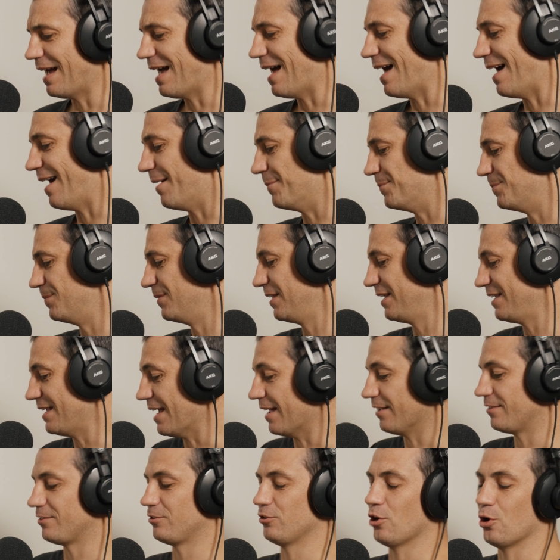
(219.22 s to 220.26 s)
um,
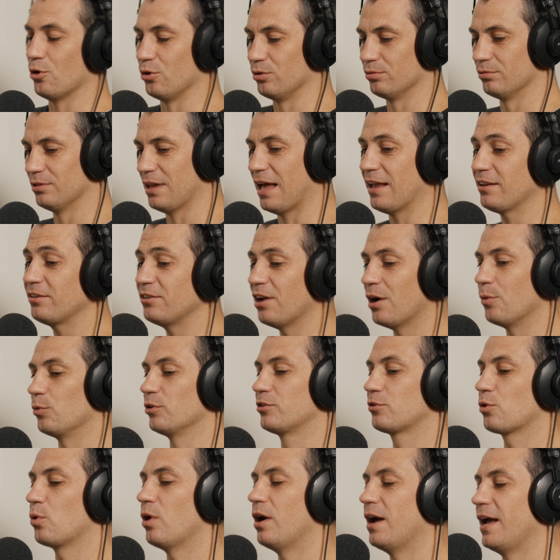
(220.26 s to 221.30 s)
yes, so last night was
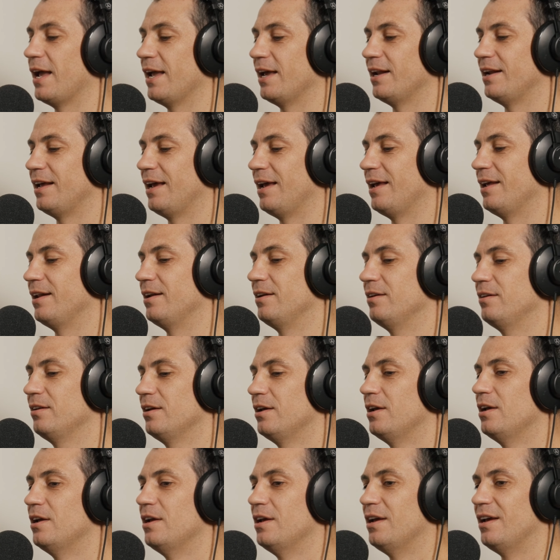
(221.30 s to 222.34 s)
quiet, and
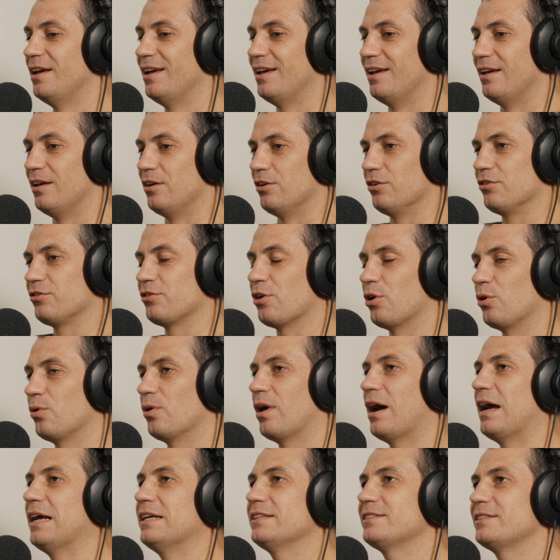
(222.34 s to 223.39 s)
so
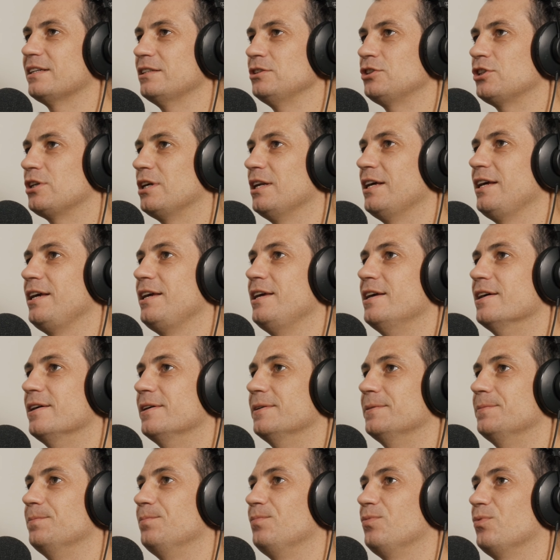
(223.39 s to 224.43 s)
I essentially
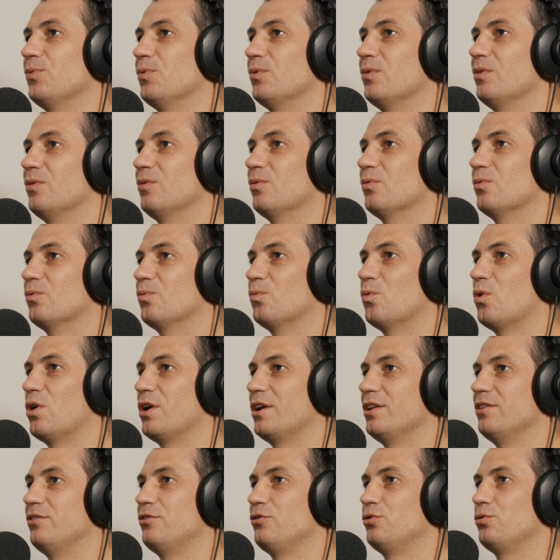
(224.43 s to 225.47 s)

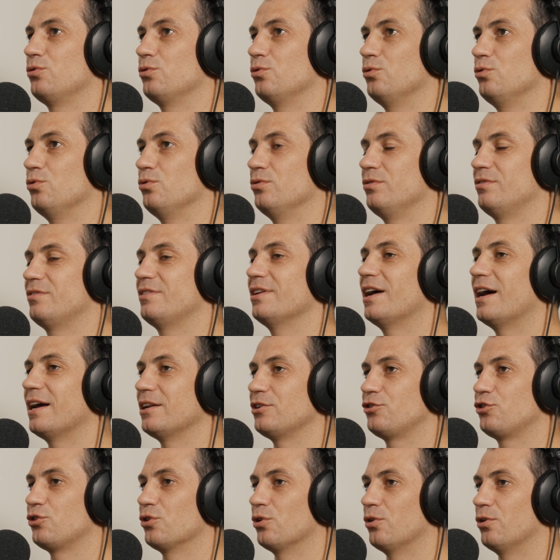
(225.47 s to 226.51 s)
wanted to
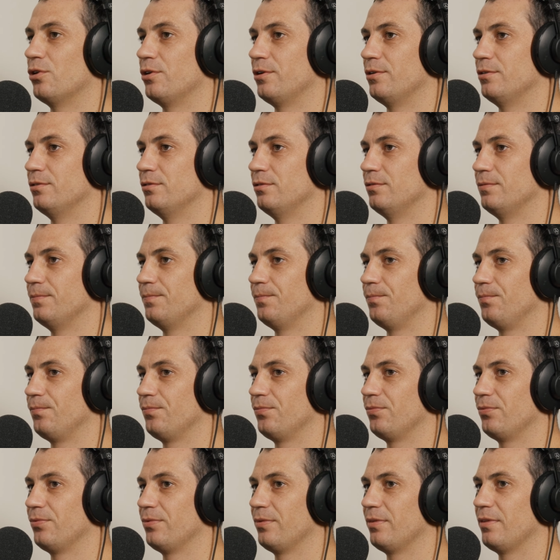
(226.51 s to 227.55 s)
touch on
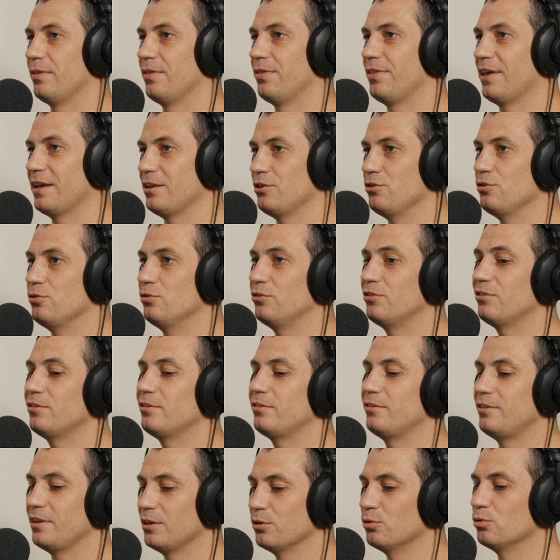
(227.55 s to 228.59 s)
that you
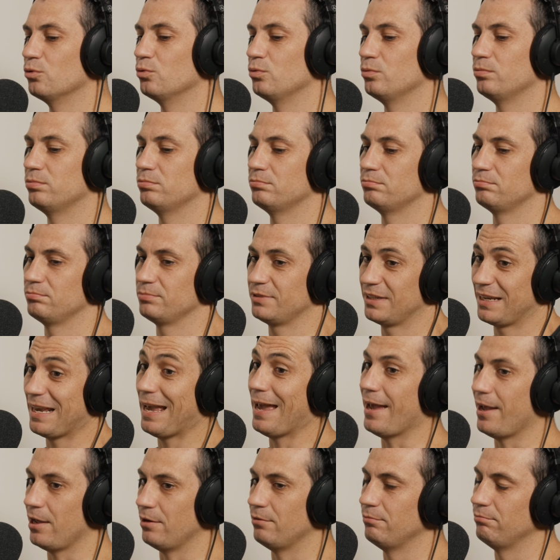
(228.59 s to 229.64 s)
still
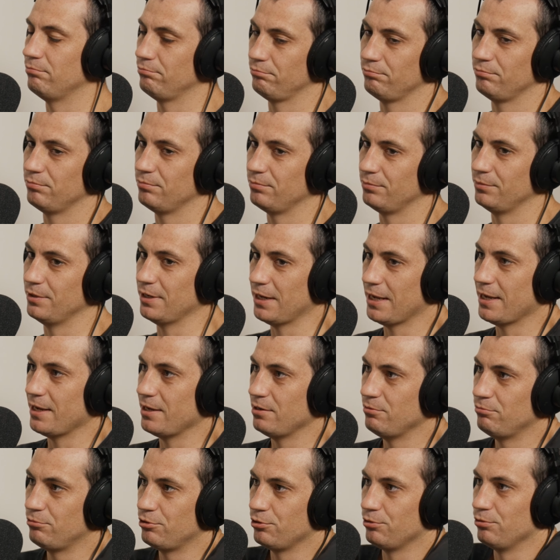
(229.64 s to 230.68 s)
can
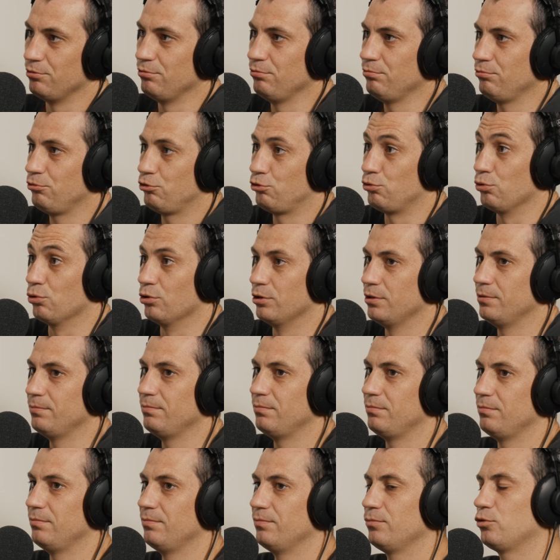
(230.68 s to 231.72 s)
need to should
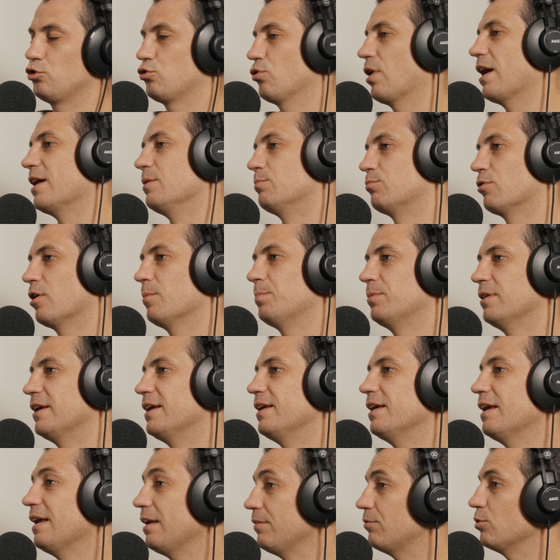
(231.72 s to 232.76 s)
train
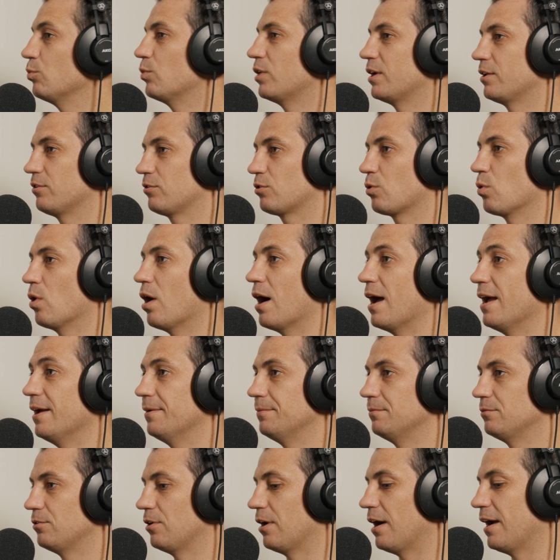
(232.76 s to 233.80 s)
properly even when it's quiet
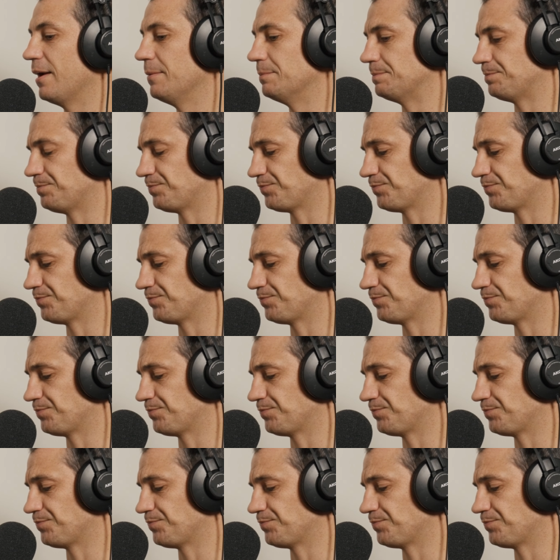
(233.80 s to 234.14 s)
right